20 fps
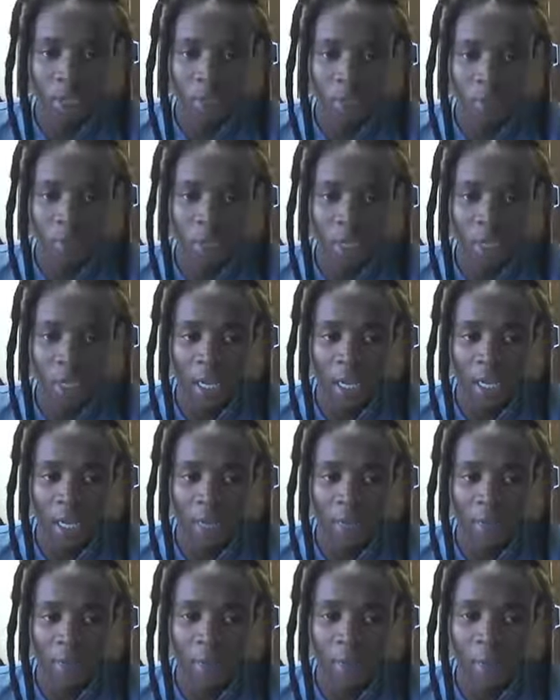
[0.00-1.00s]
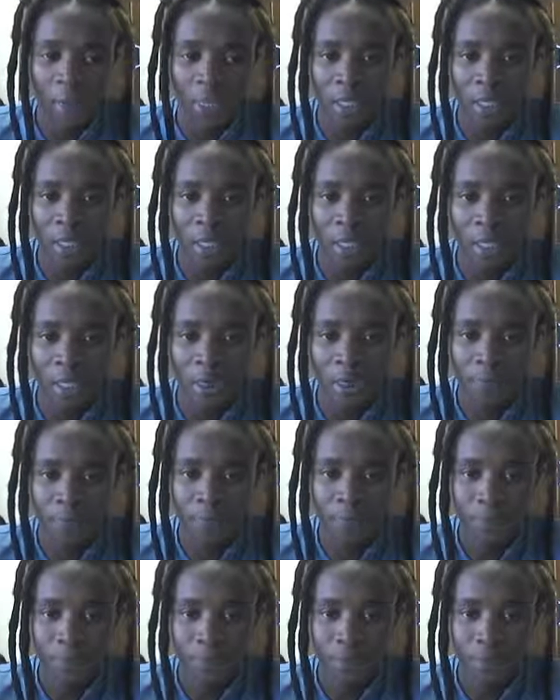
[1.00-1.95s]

Africa and abandon